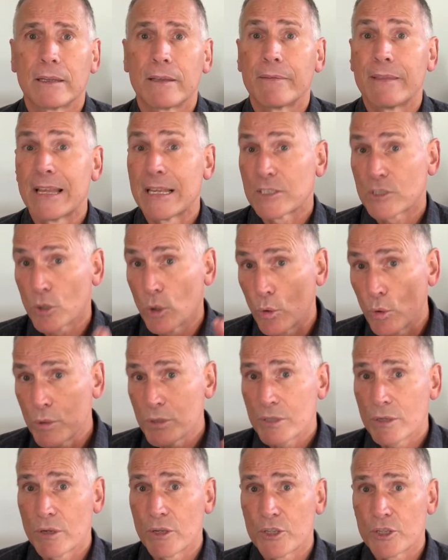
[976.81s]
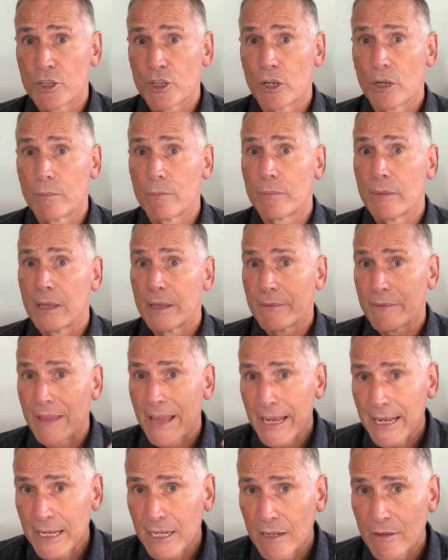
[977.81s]
Let's also assume
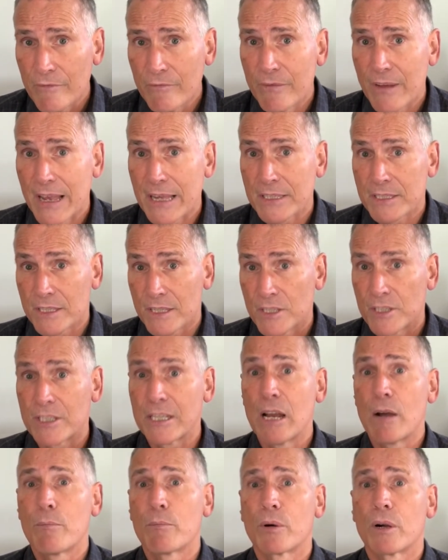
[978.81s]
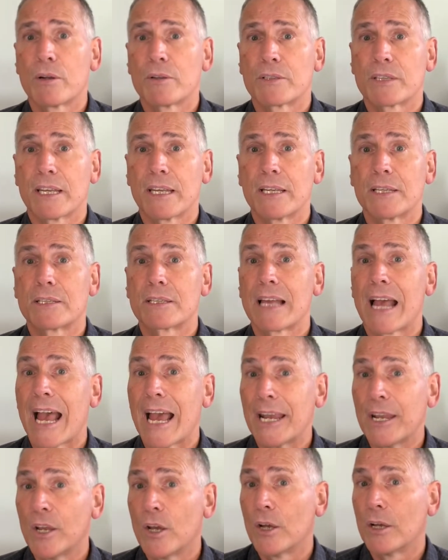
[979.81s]
they can invest the sale proceeds
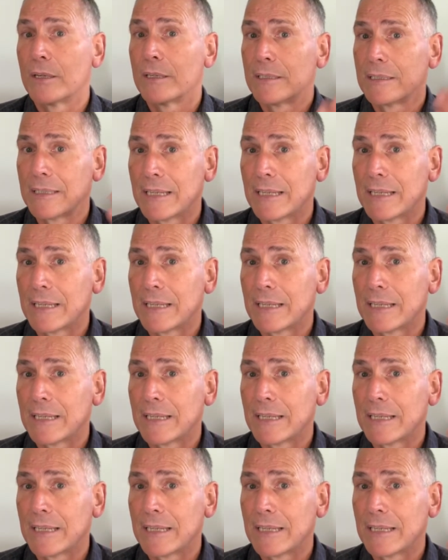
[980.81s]
and earn,